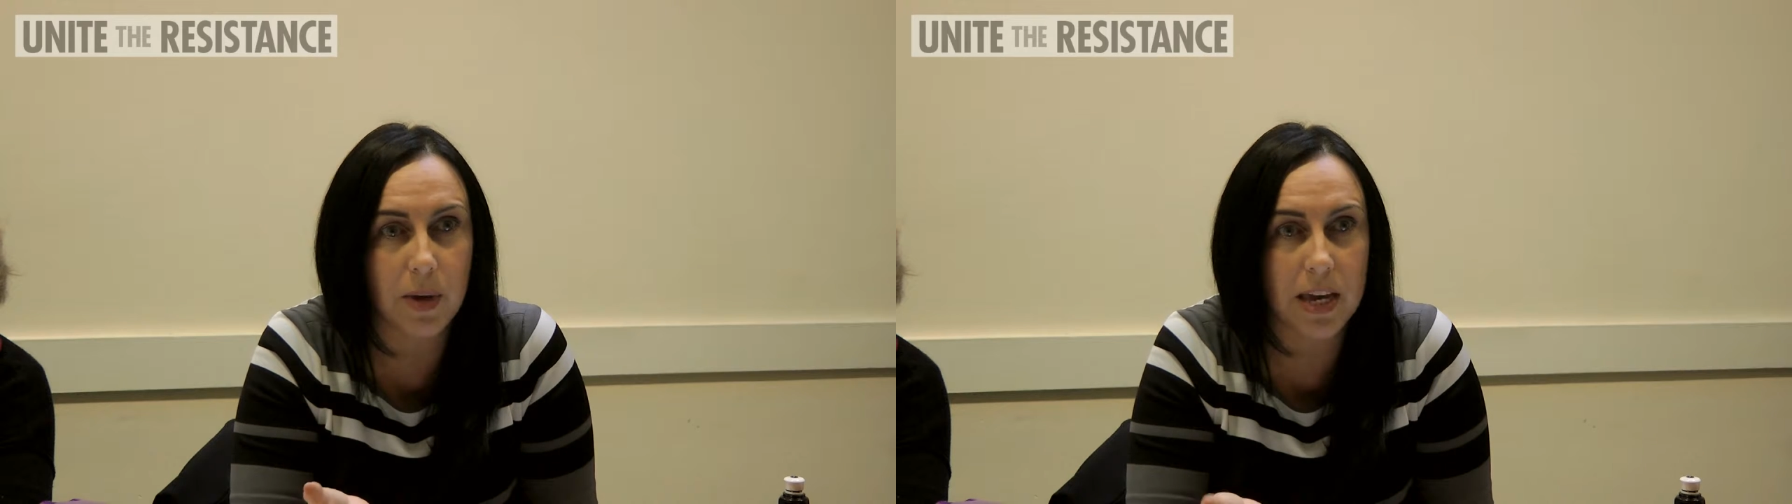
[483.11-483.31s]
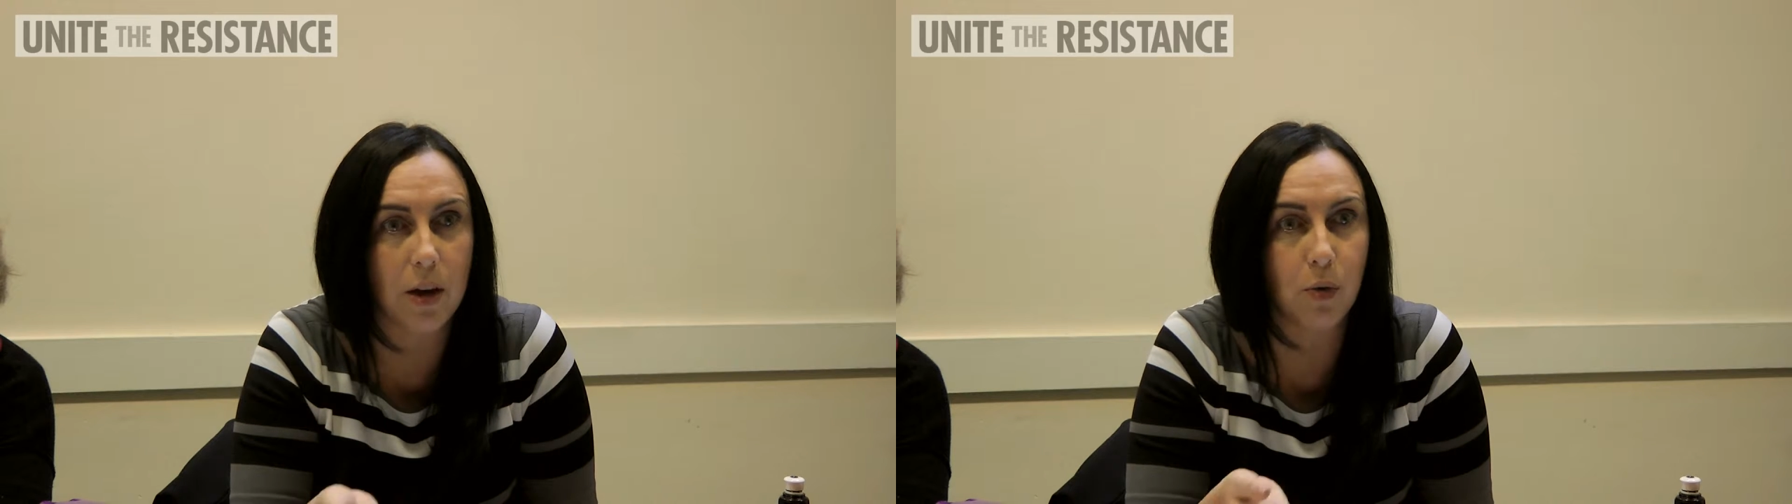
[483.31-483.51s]

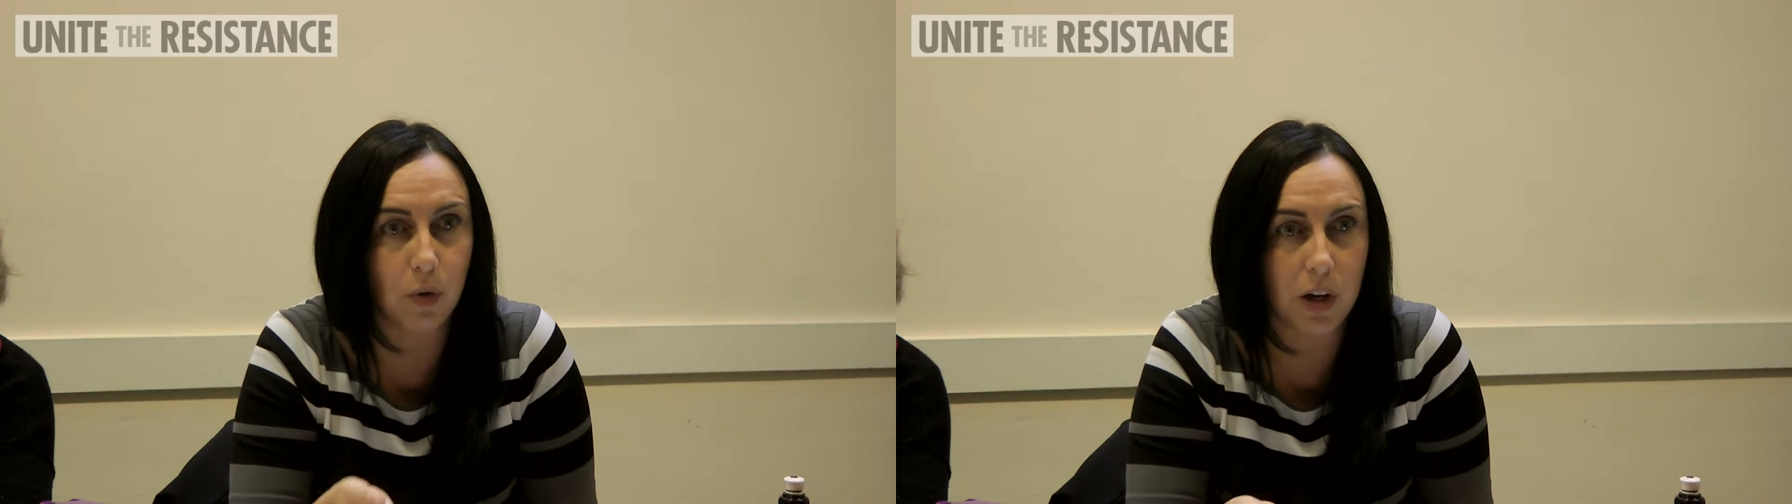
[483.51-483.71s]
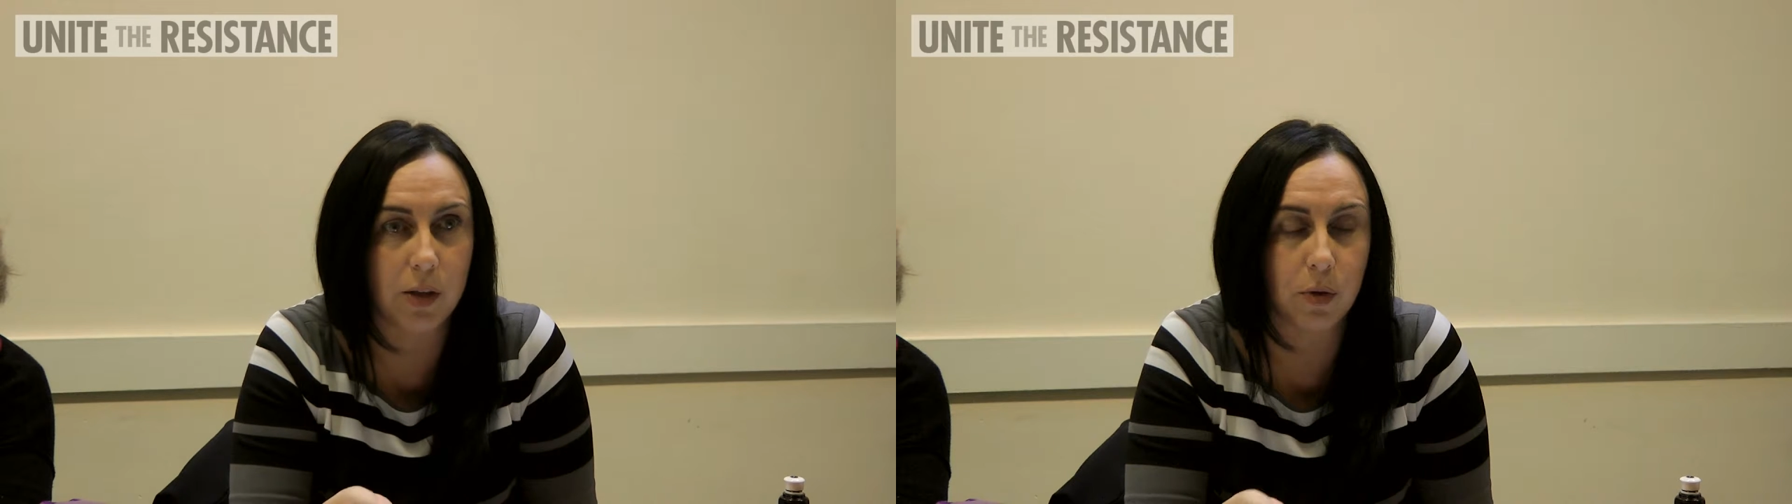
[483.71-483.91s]
be
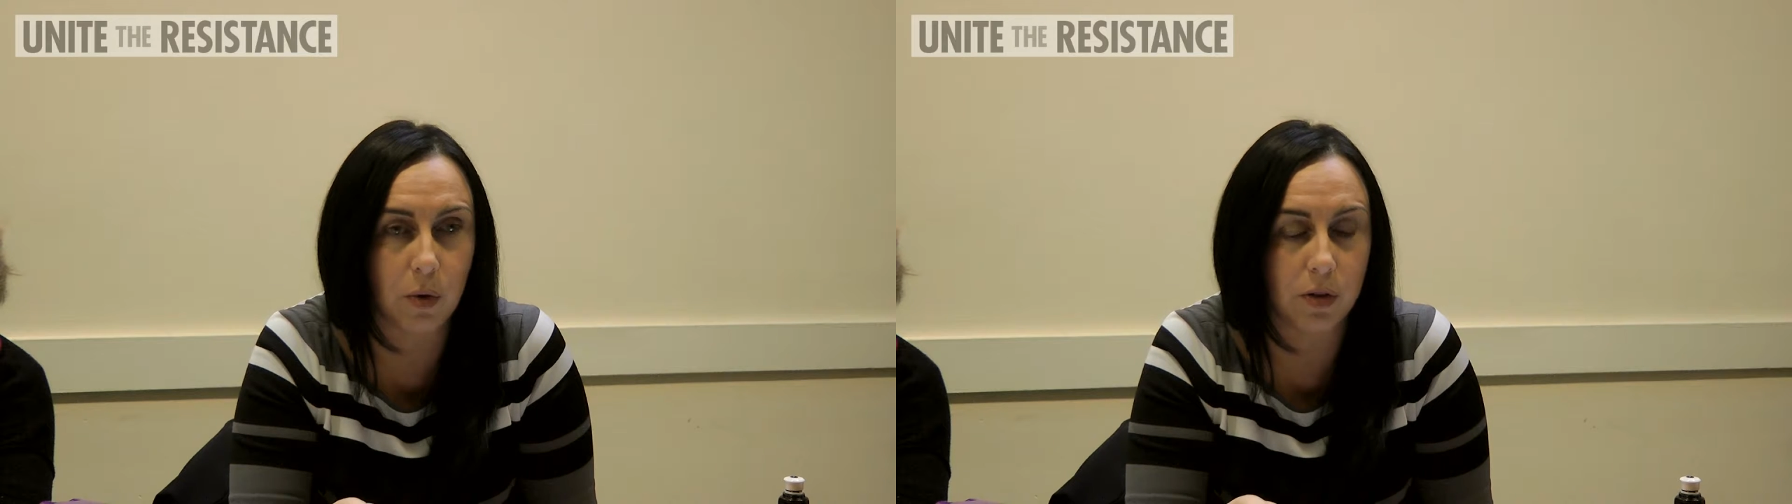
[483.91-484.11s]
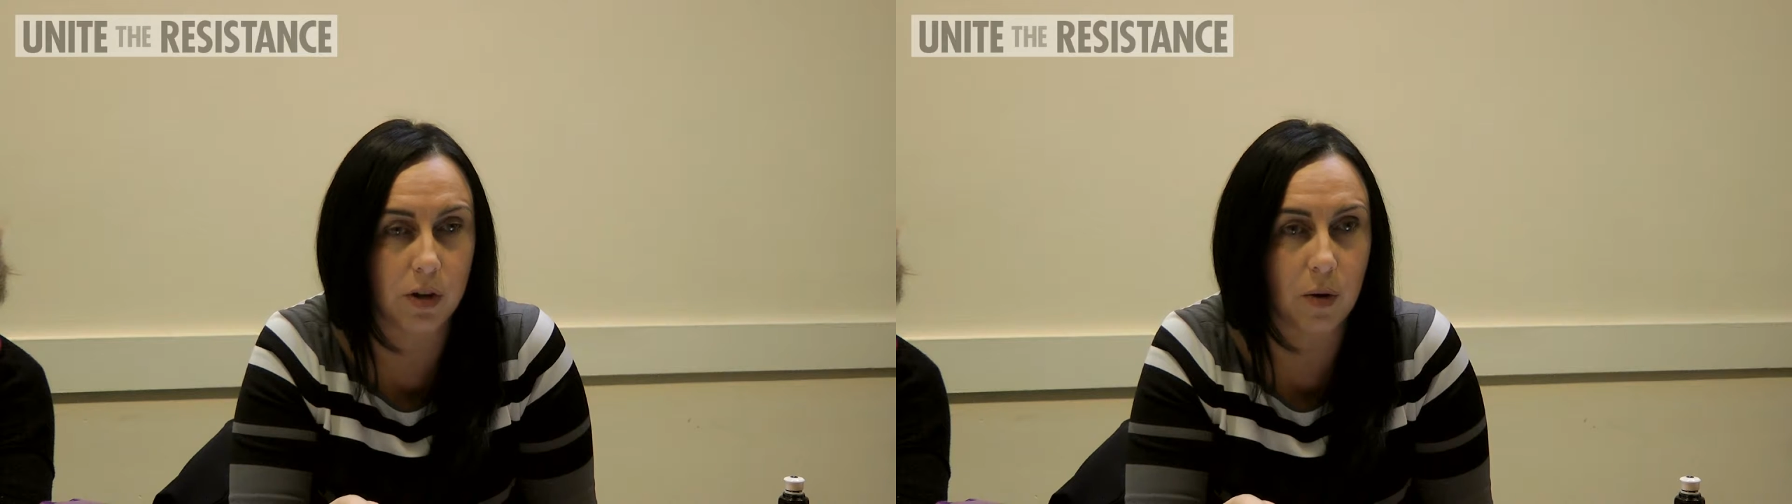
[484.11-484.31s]
annoyed at
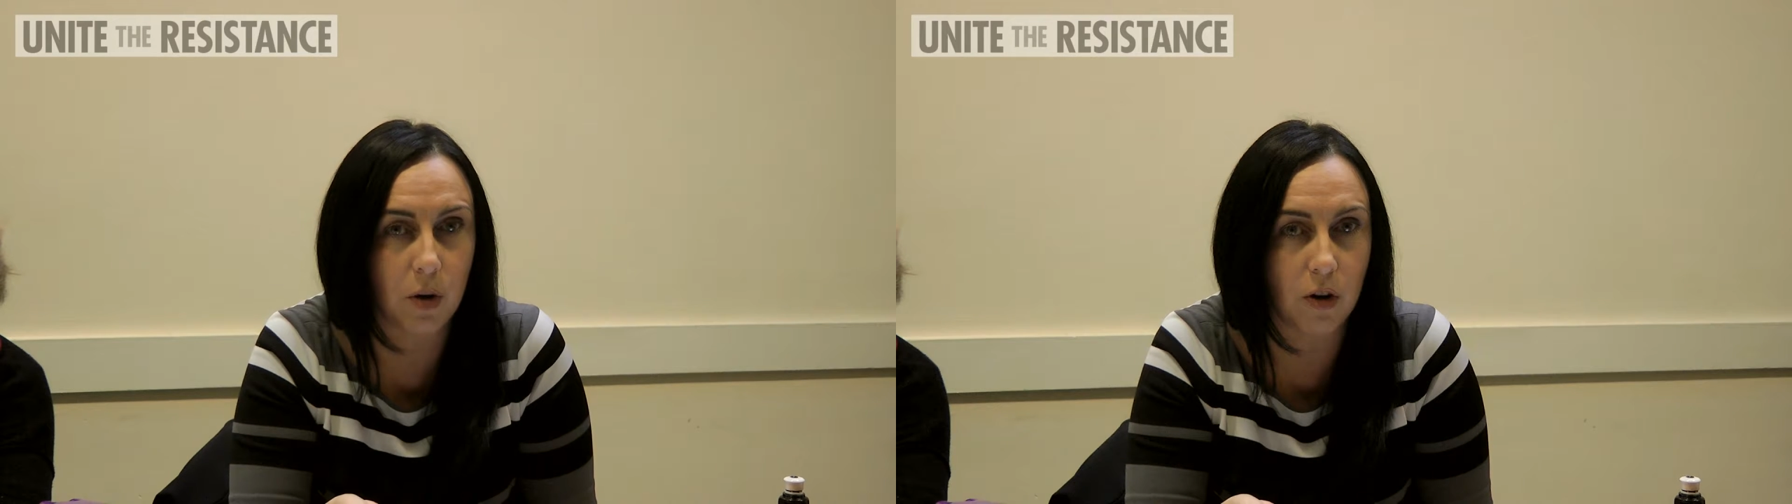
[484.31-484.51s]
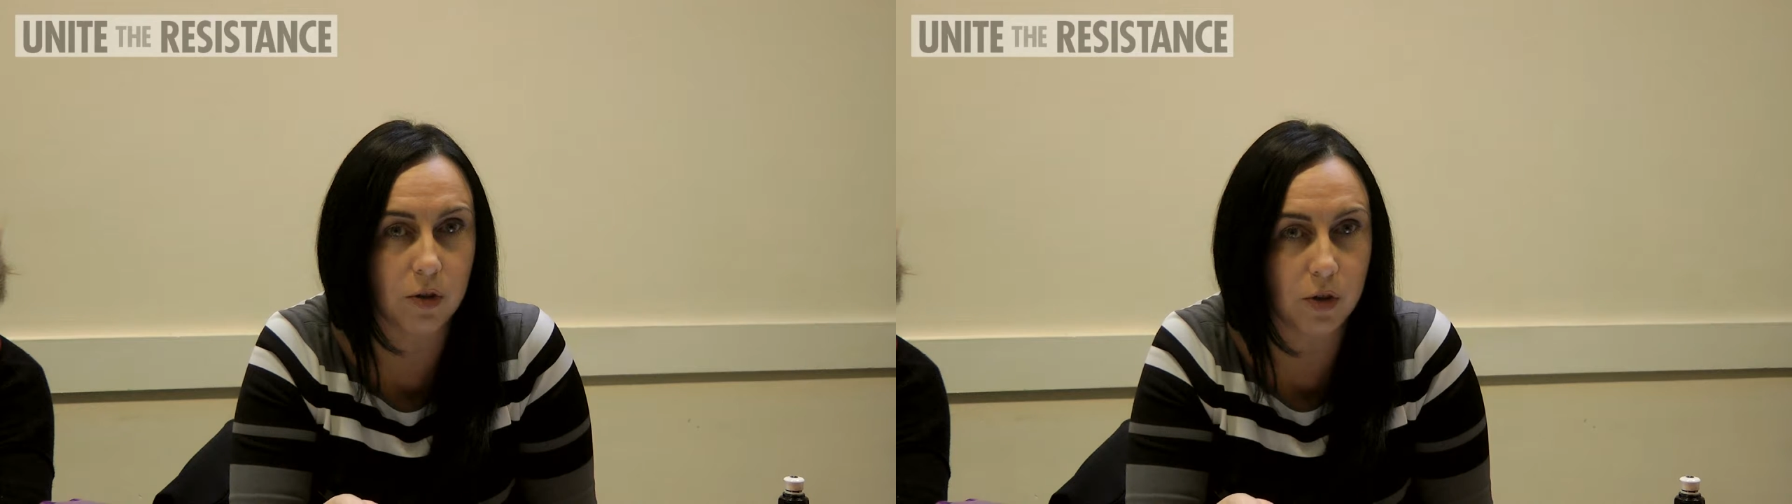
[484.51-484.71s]
what's going on,